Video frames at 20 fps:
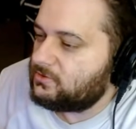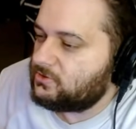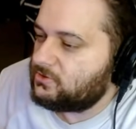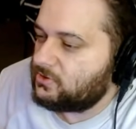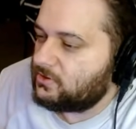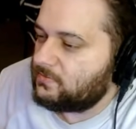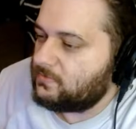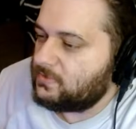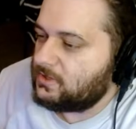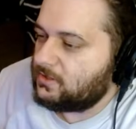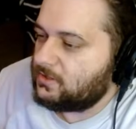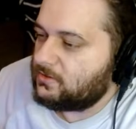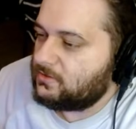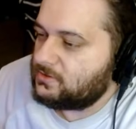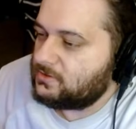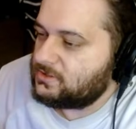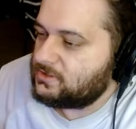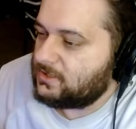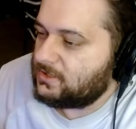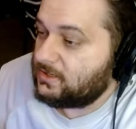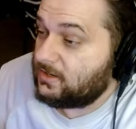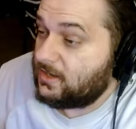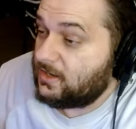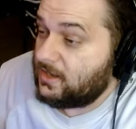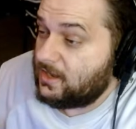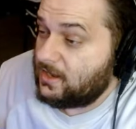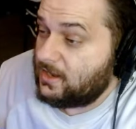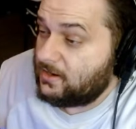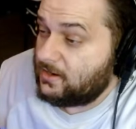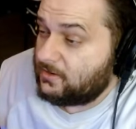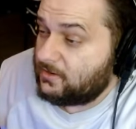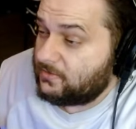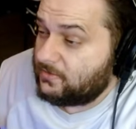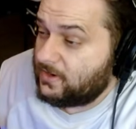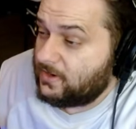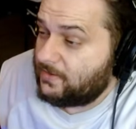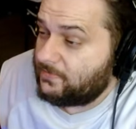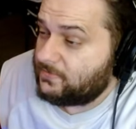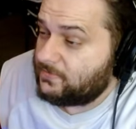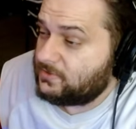German acoustic
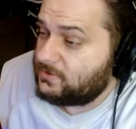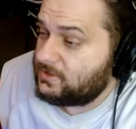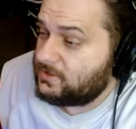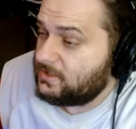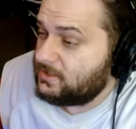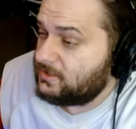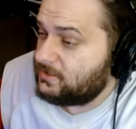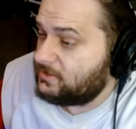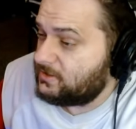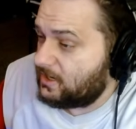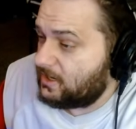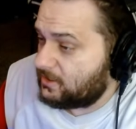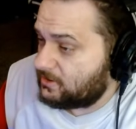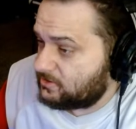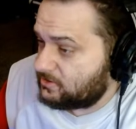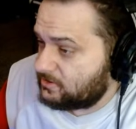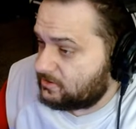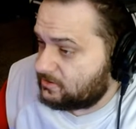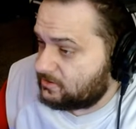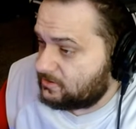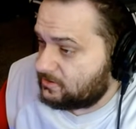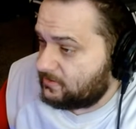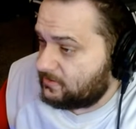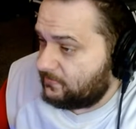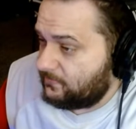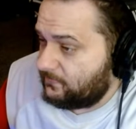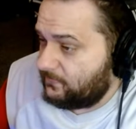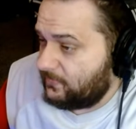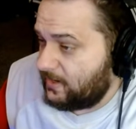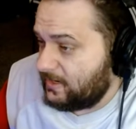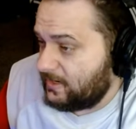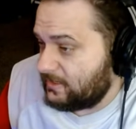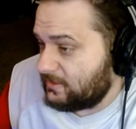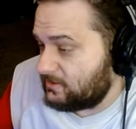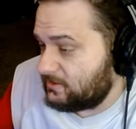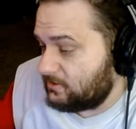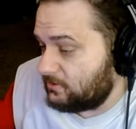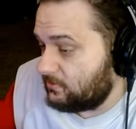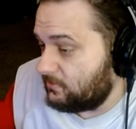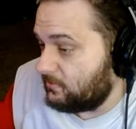aircraft detection
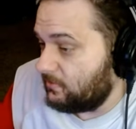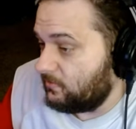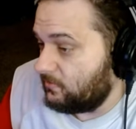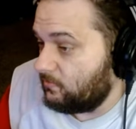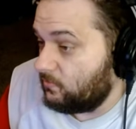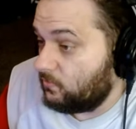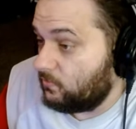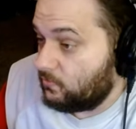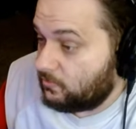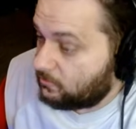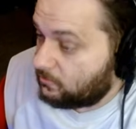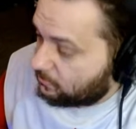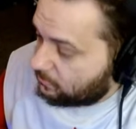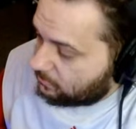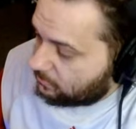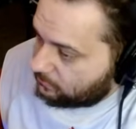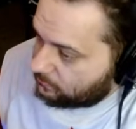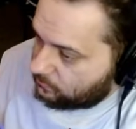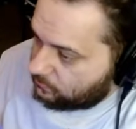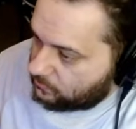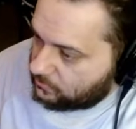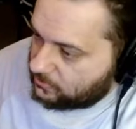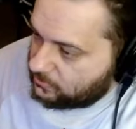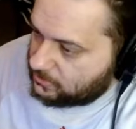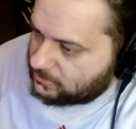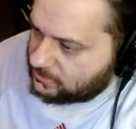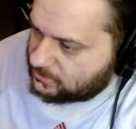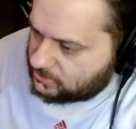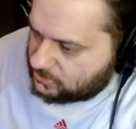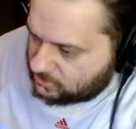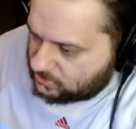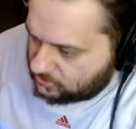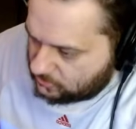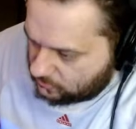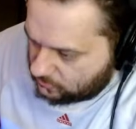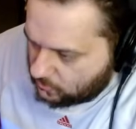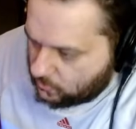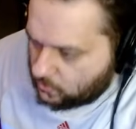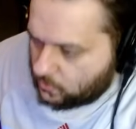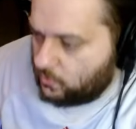device during World War
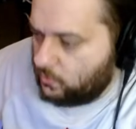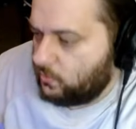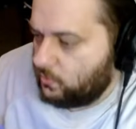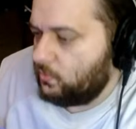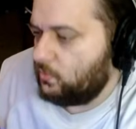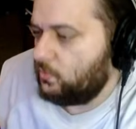II.